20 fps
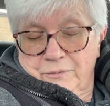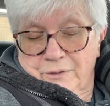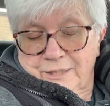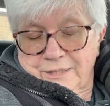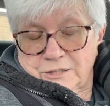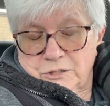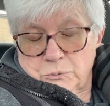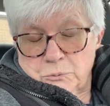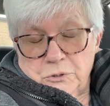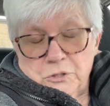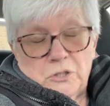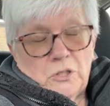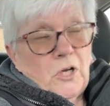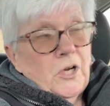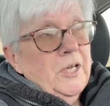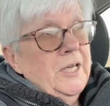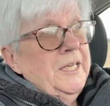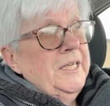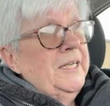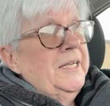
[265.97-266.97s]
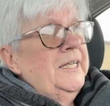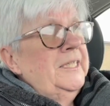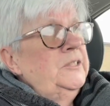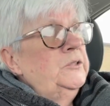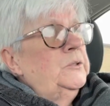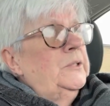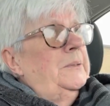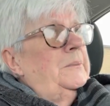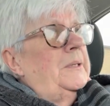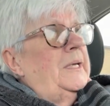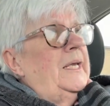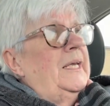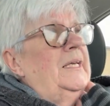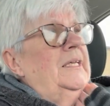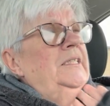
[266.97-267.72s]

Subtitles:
And I said, well, you ought to get an ice cream cake.